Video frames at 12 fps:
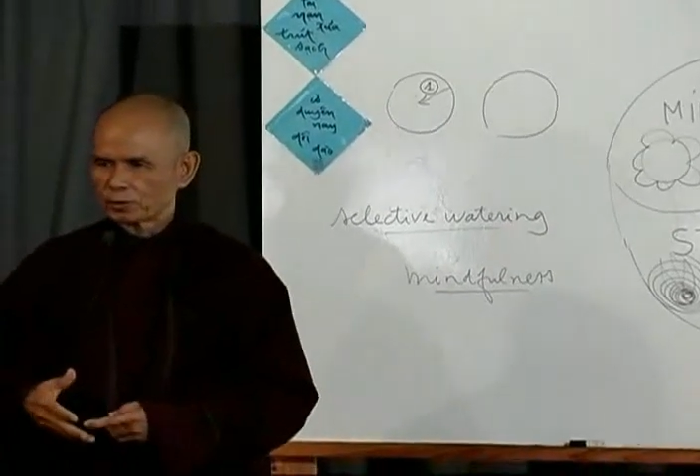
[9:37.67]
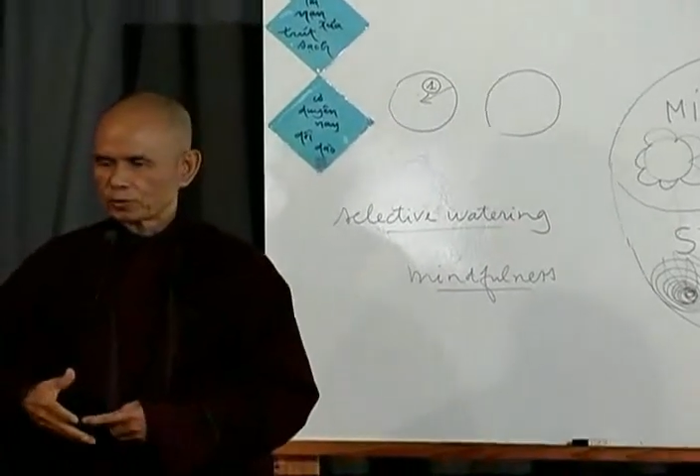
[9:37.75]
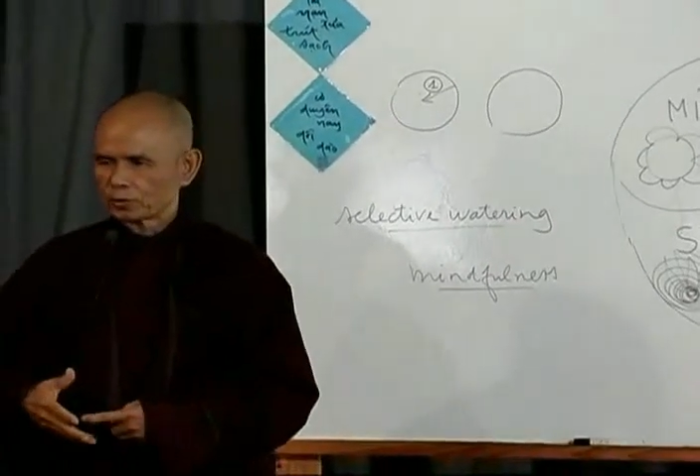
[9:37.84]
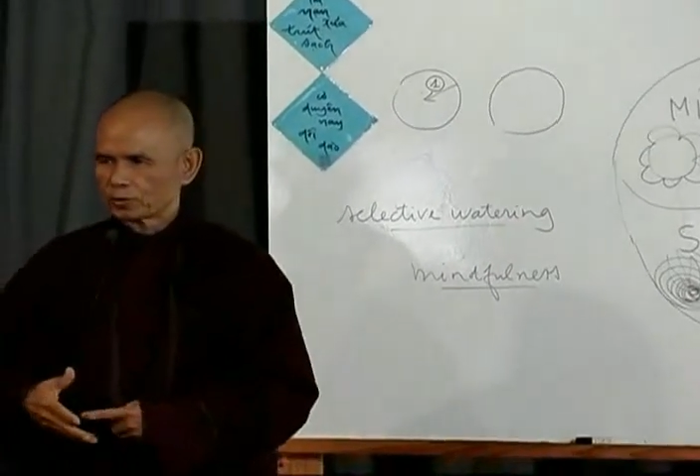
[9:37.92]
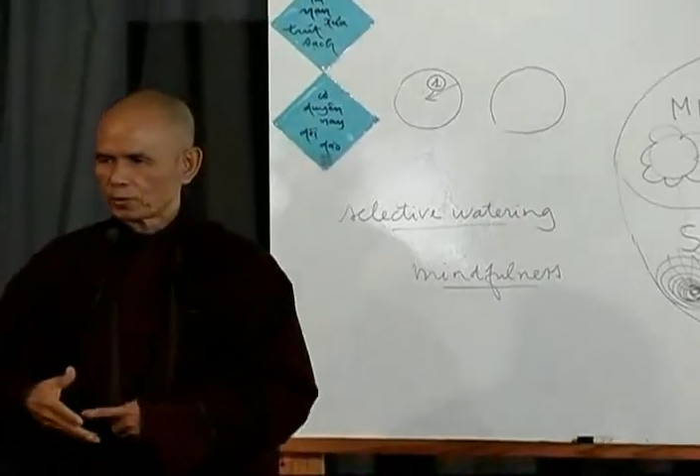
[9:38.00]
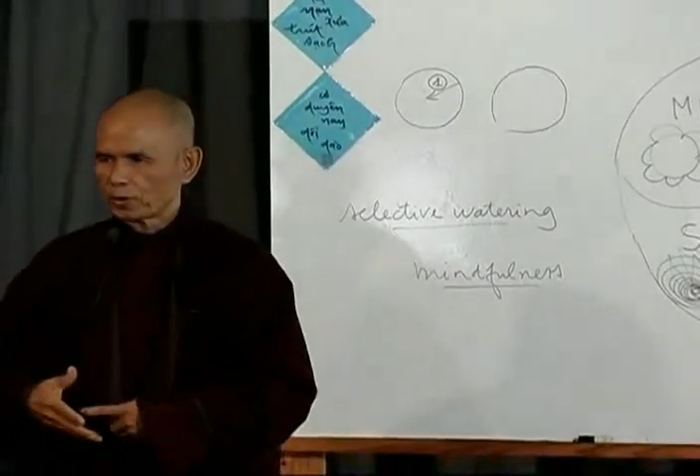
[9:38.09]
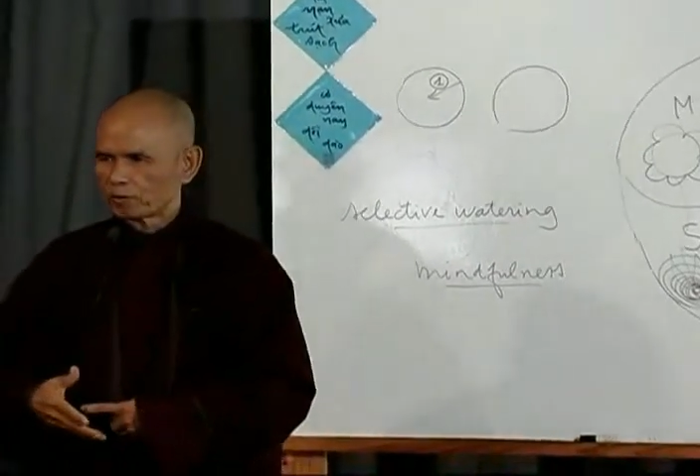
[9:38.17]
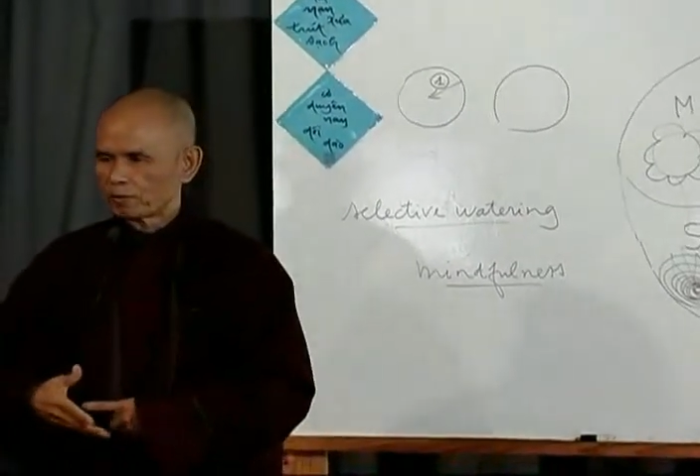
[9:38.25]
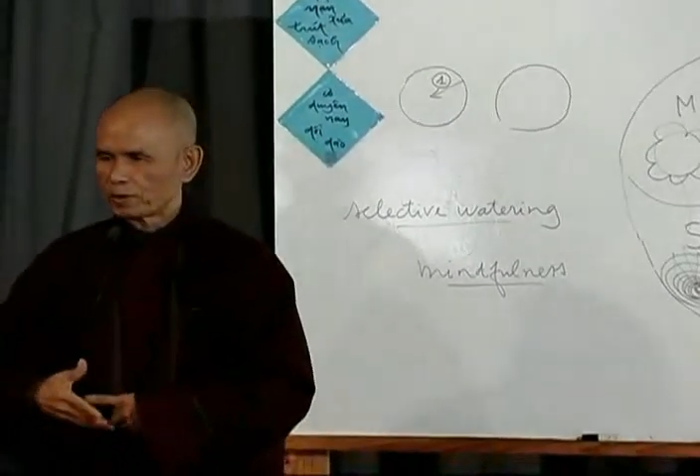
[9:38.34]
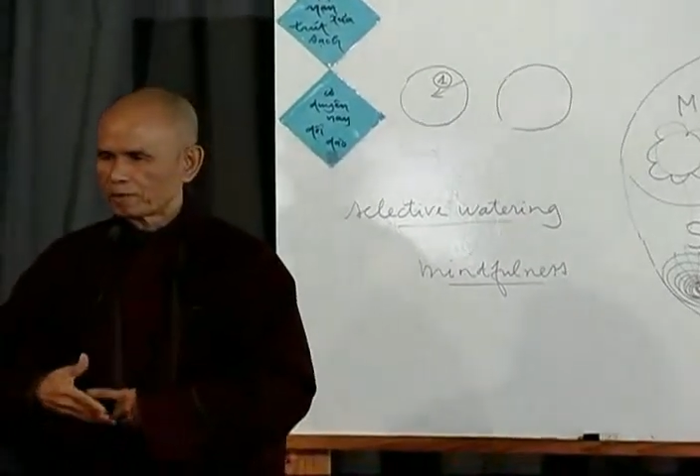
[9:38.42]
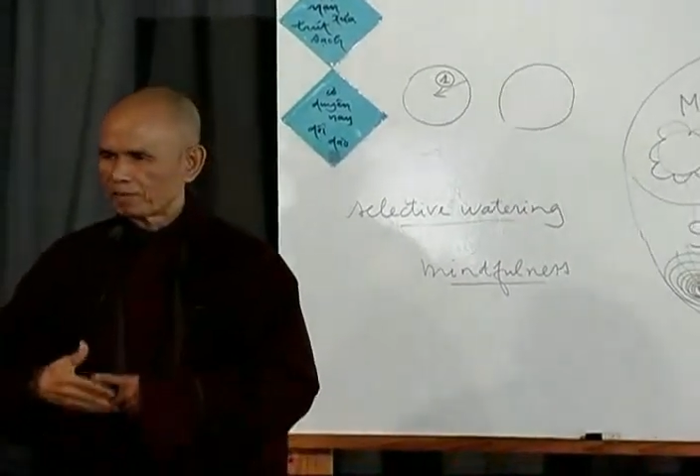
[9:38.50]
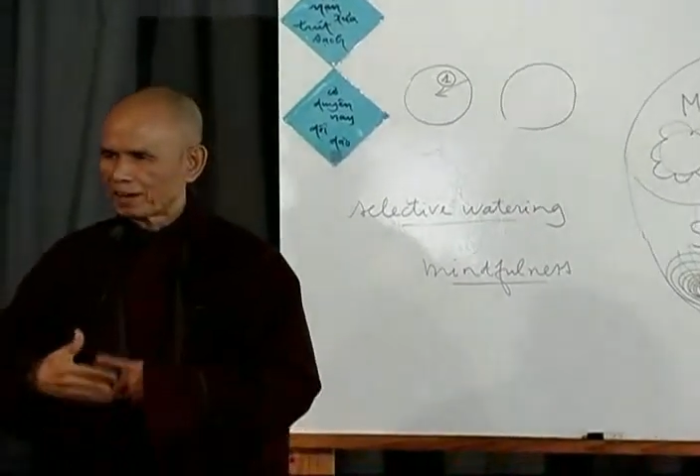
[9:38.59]
to
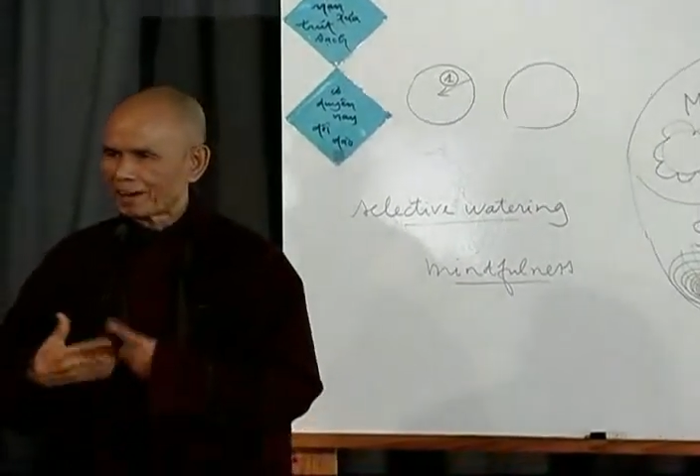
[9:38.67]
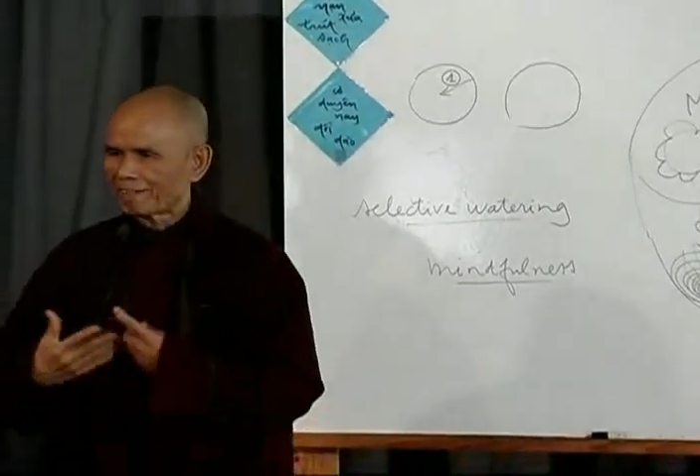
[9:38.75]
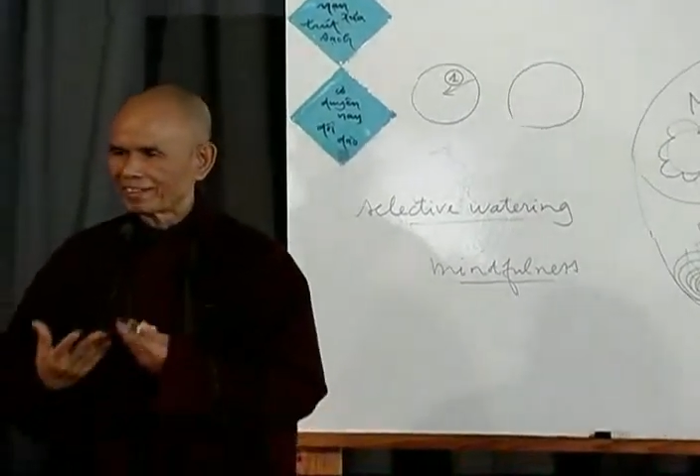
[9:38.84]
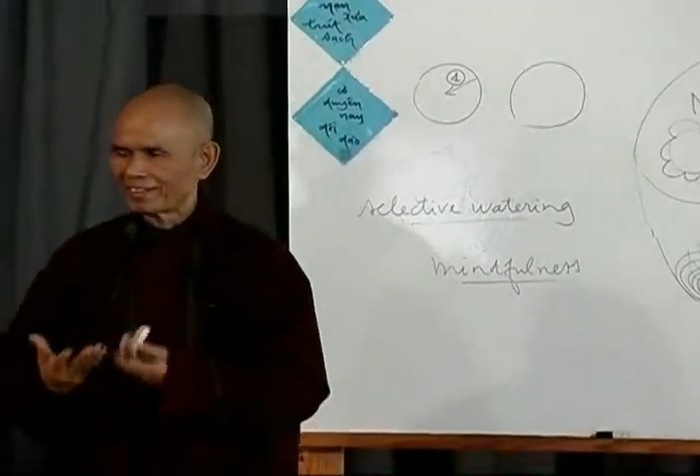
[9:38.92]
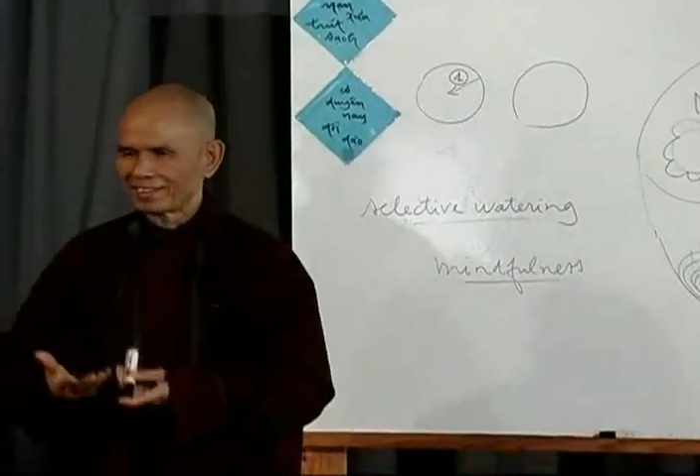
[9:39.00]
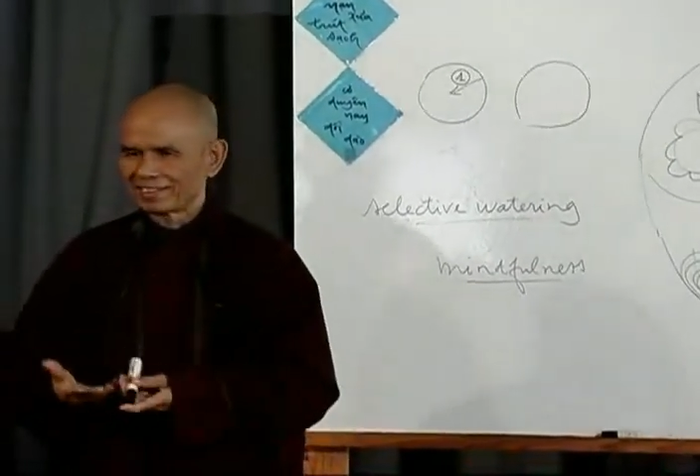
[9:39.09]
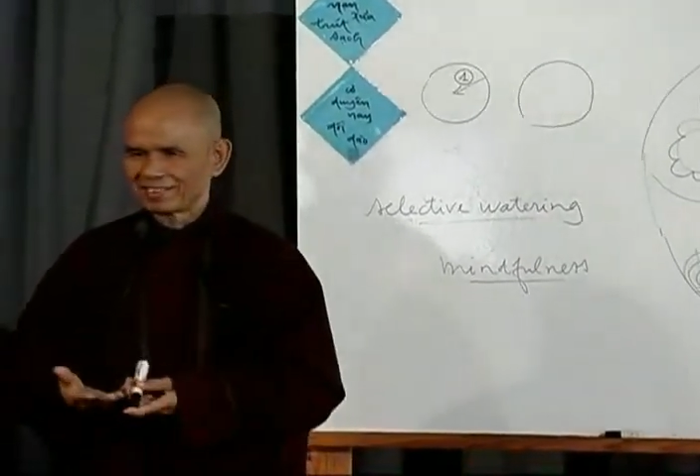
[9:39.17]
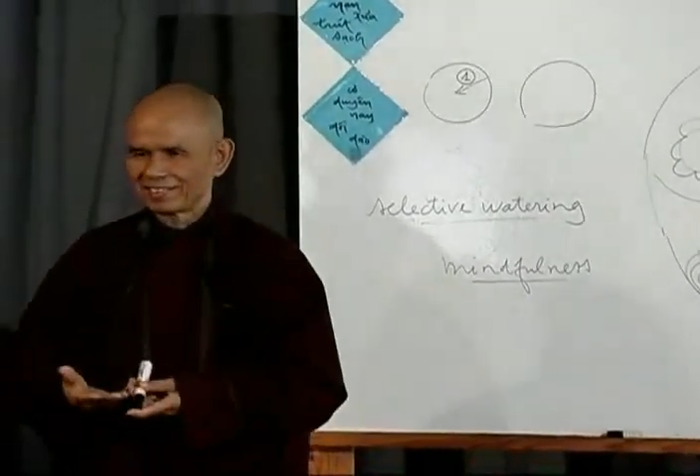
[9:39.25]
offer flower,